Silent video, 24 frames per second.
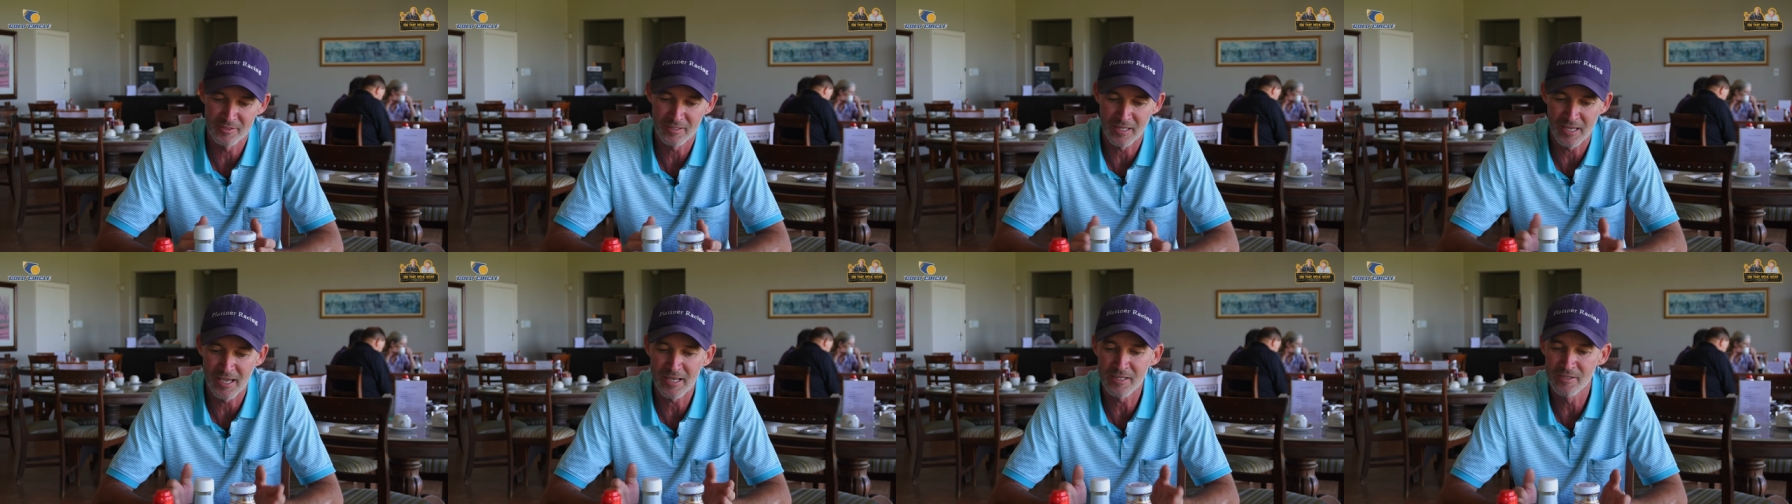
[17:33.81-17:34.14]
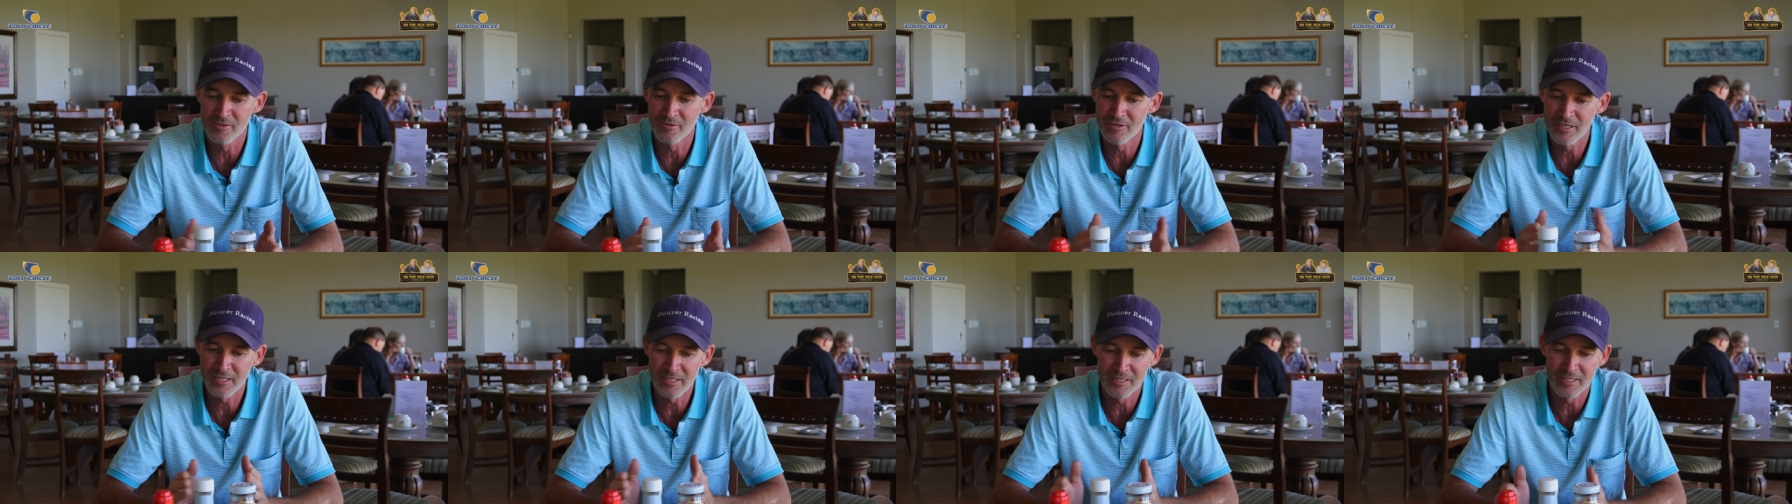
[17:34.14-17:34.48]
they
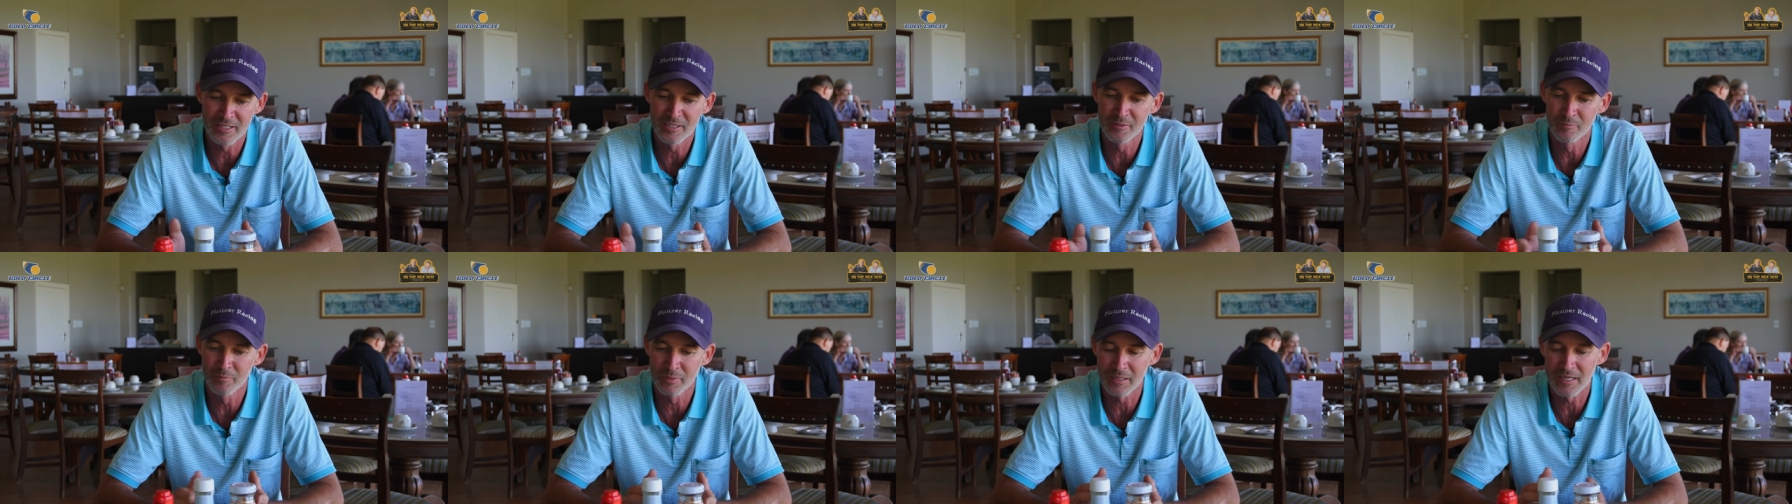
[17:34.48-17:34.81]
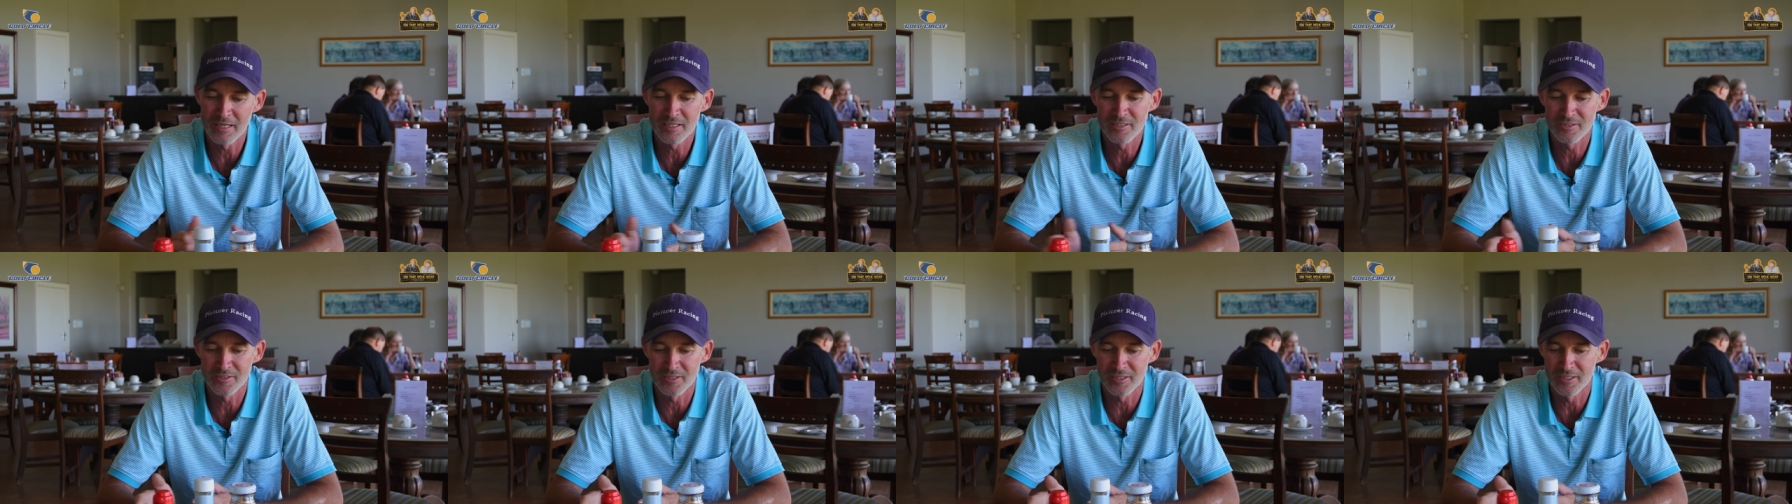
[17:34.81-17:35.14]
had really in
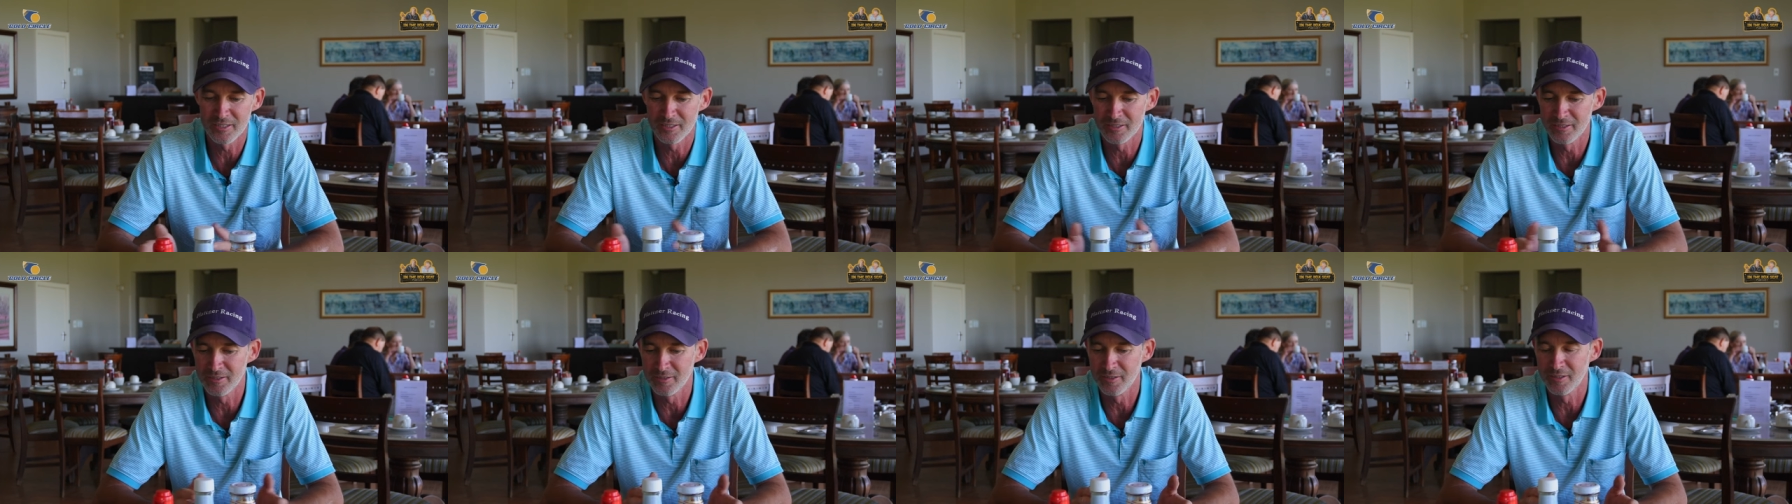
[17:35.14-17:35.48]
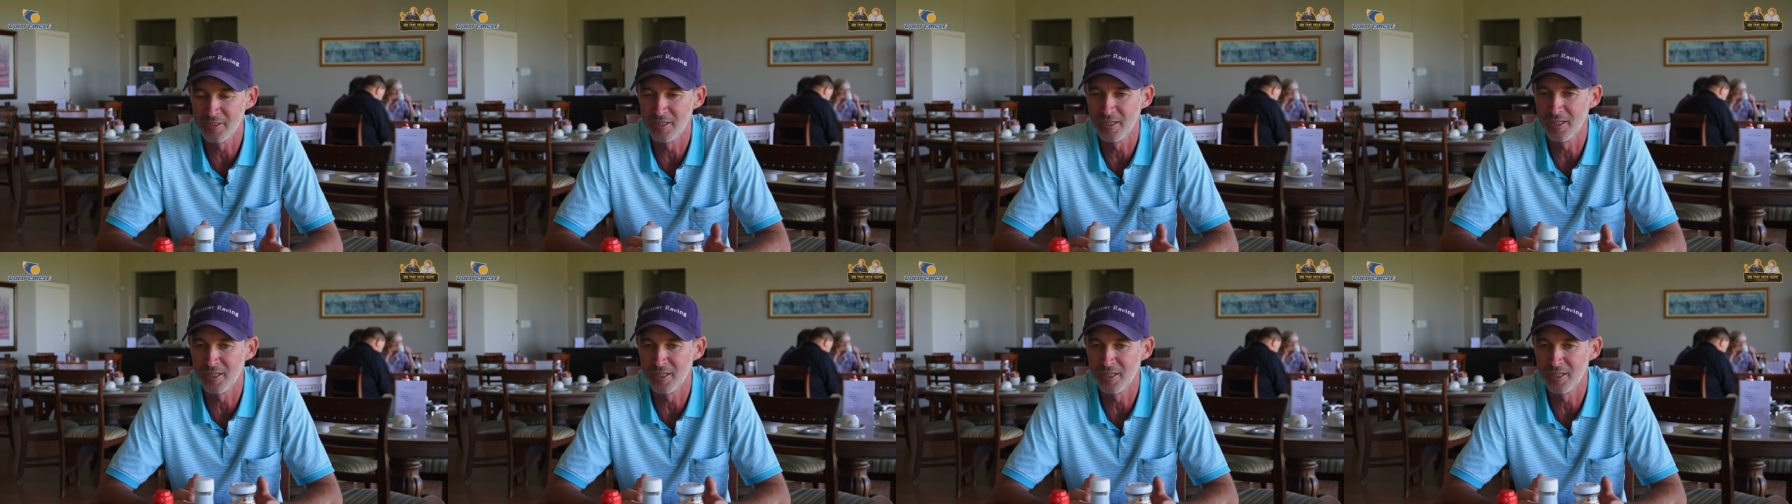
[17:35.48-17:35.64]
place there in